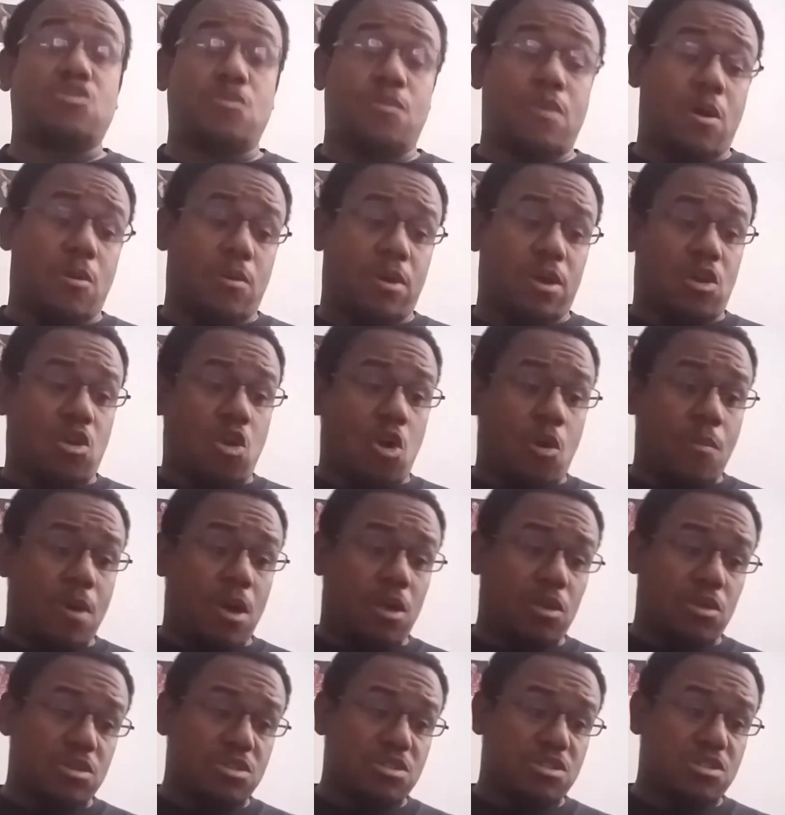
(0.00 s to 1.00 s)
Oh, by the way,
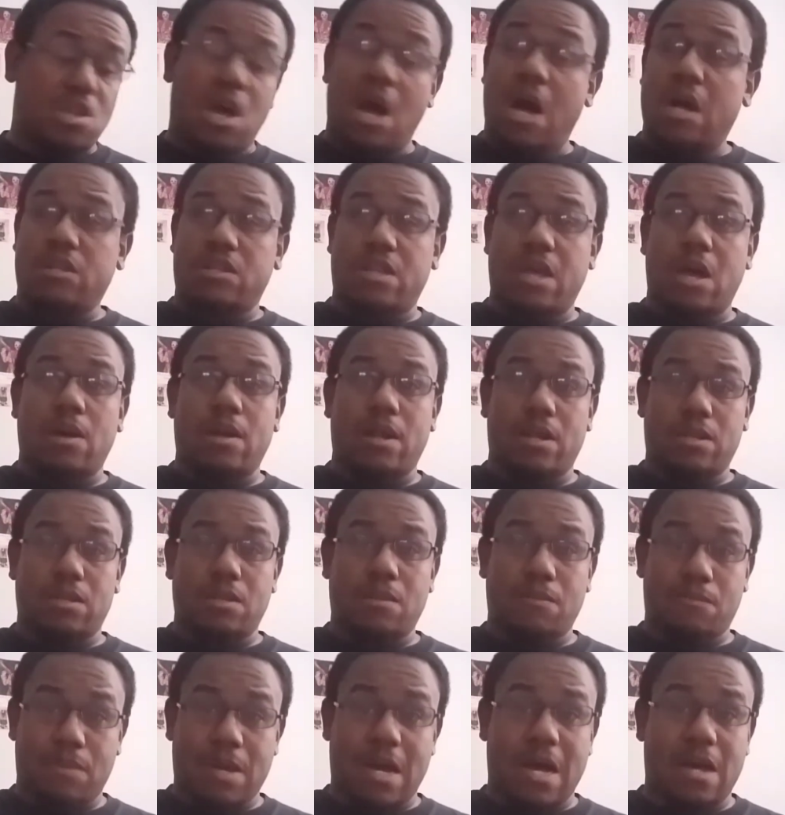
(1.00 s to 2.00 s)
Carmella is knocked out at
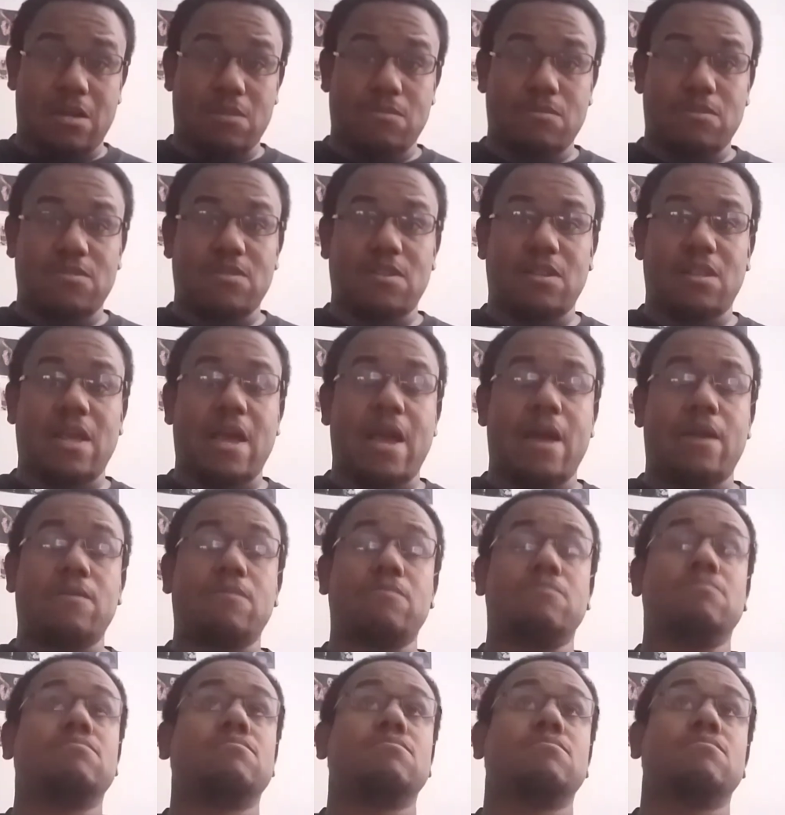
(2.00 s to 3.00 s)
the bottom of the
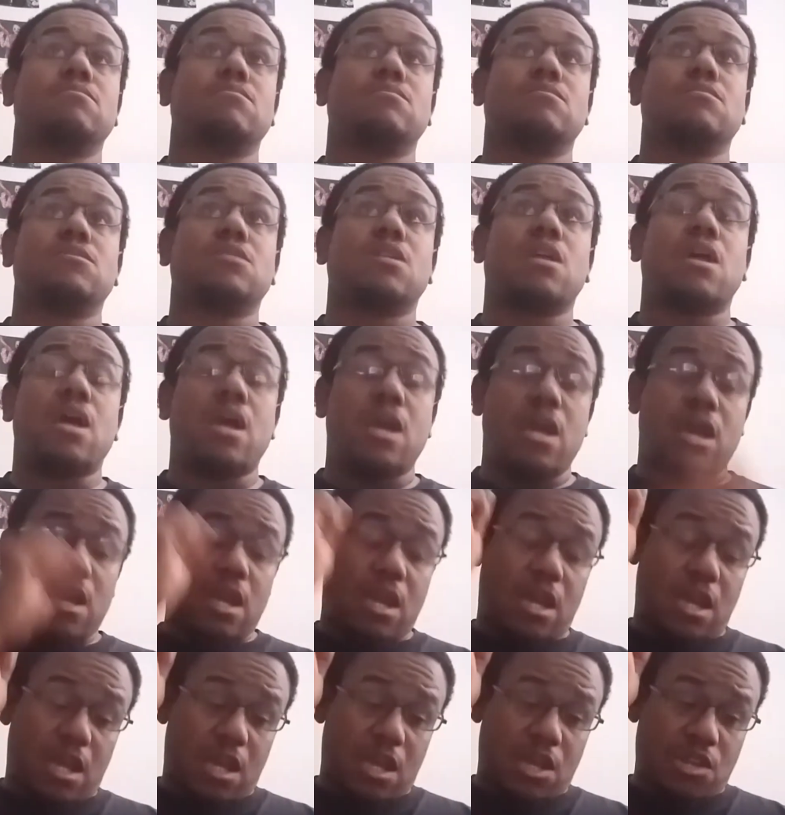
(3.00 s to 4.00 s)
ladder.
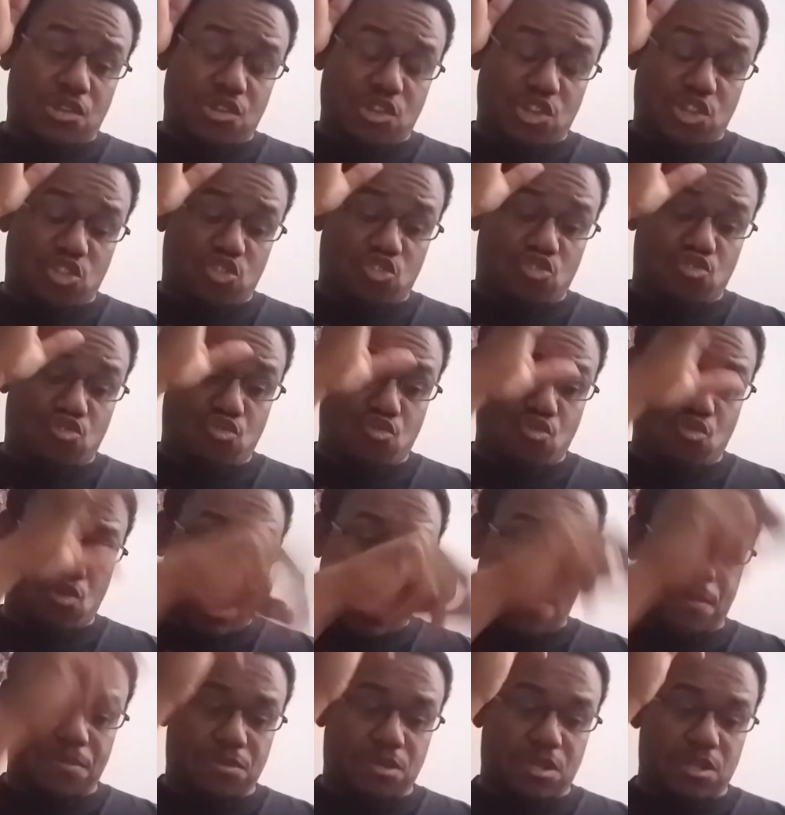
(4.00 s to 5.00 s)
And just
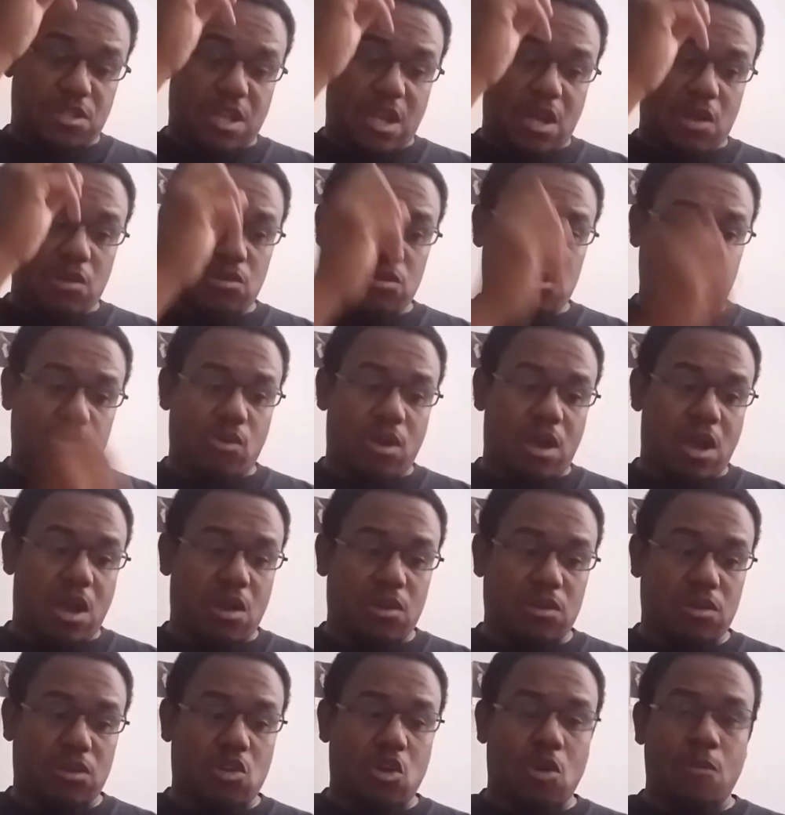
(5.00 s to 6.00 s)
drops it down on the
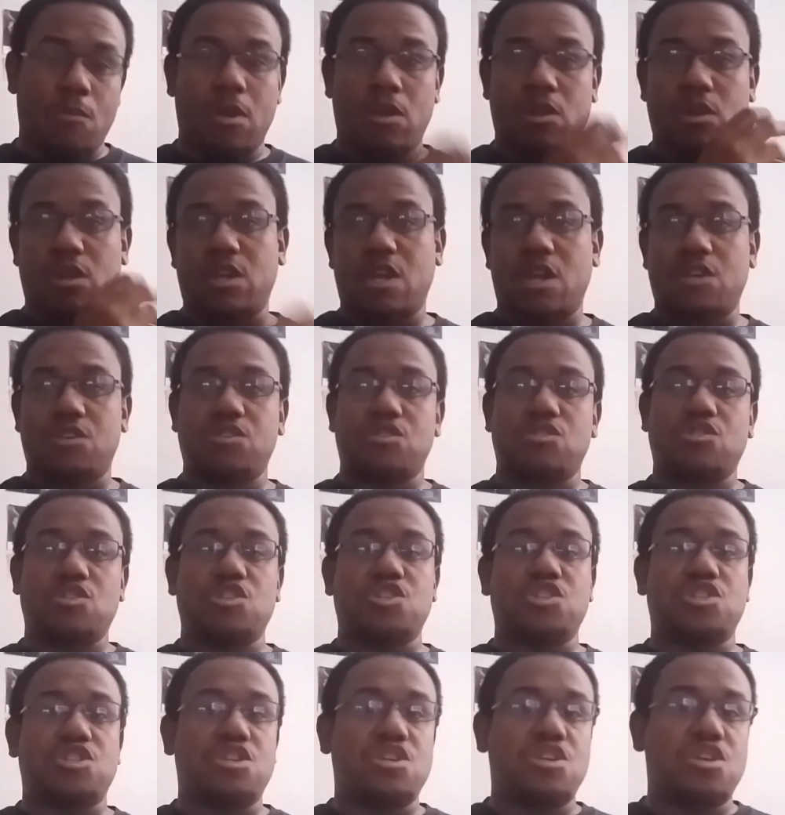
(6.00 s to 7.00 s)
ground. Carmella catches it.
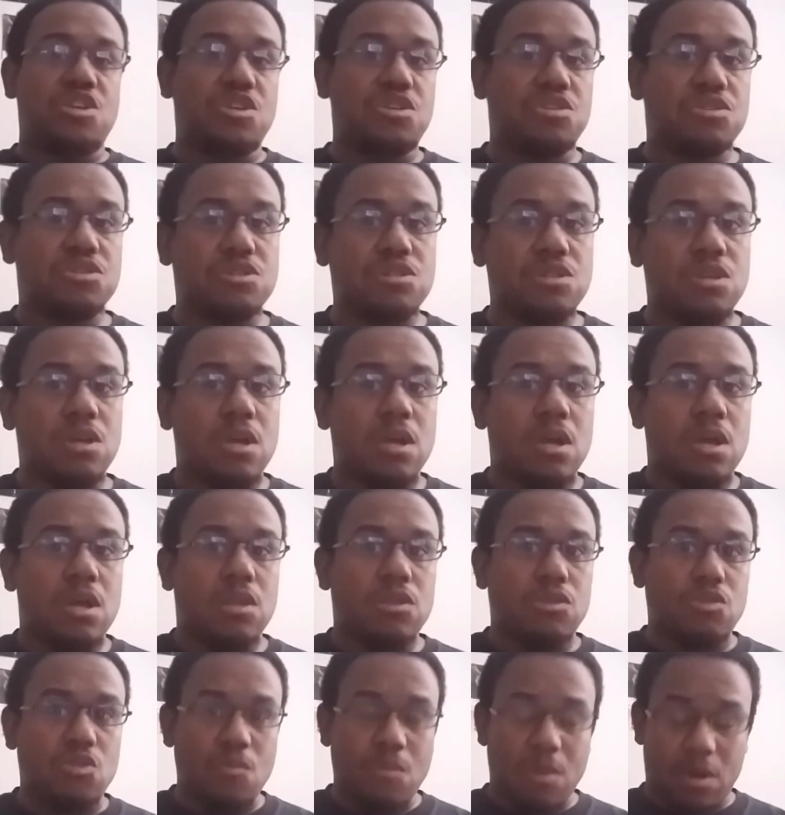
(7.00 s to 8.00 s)
She's
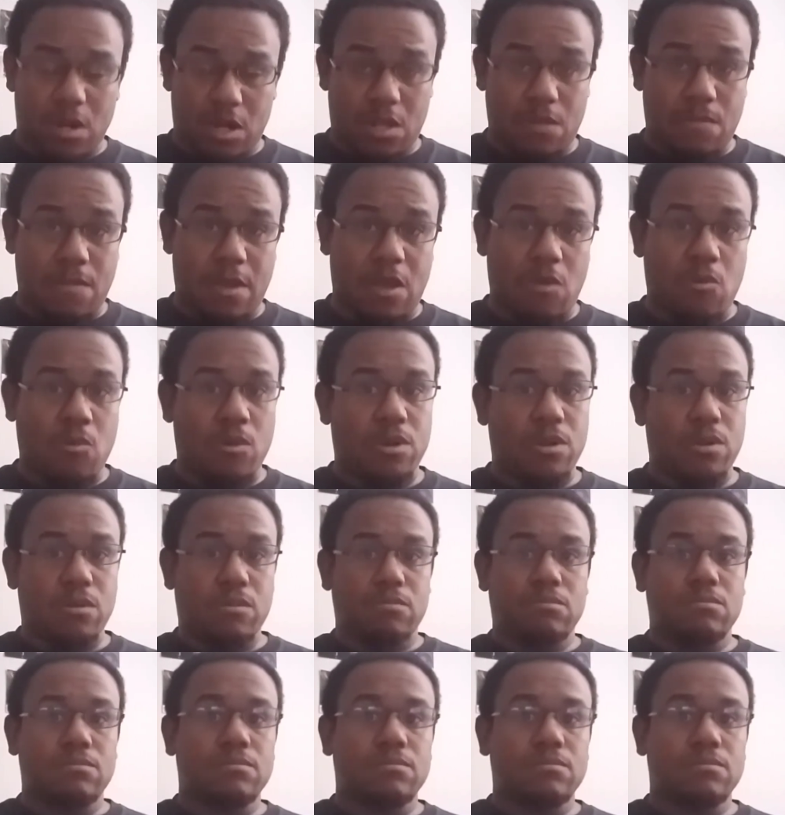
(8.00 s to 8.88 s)
new Money in the Bank winner.